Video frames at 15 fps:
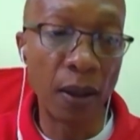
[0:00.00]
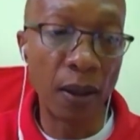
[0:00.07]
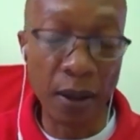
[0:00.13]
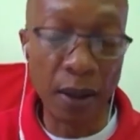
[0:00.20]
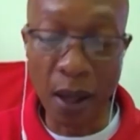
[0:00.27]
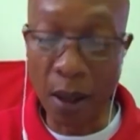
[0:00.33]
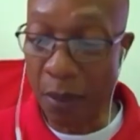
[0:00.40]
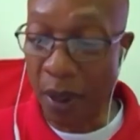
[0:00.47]

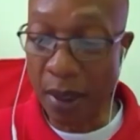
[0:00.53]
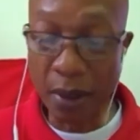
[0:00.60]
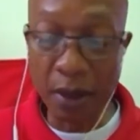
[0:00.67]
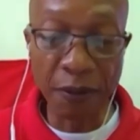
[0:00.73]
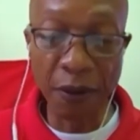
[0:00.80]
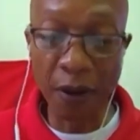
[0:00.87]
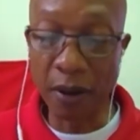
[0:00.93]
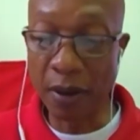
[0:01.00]
there are many
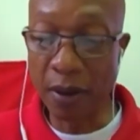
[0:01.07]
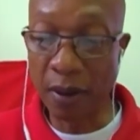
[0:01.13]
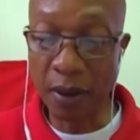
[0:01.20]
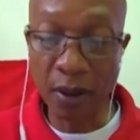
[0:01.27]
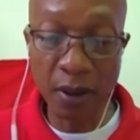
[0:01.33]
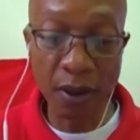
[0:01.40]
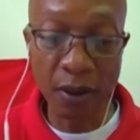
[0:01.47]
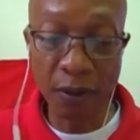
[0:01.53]
different
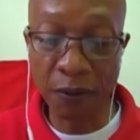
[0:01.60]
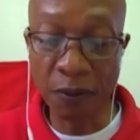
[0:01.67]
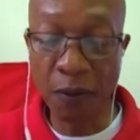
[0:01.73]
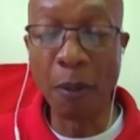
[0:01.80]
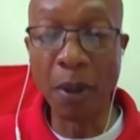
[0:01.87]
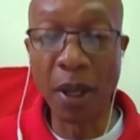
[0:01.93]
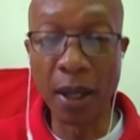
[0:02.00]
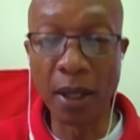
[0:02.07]

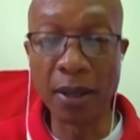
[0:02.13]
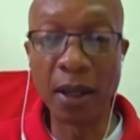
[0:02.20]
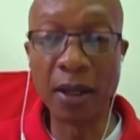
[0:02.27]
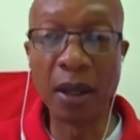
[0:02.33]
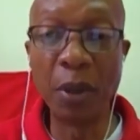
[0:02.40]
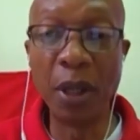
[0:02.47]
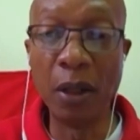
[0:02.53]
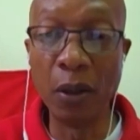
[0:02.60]
formulas that
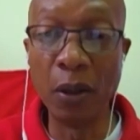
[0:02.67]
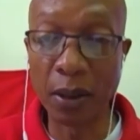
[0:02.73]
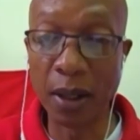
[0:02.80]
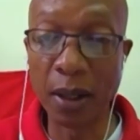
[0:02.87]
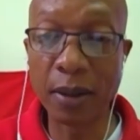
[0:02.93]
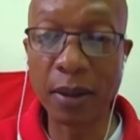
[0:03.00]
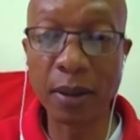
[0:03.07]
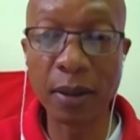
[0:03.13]
have been looked
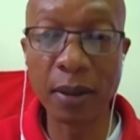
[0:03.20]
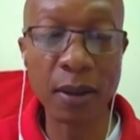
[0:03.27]
at,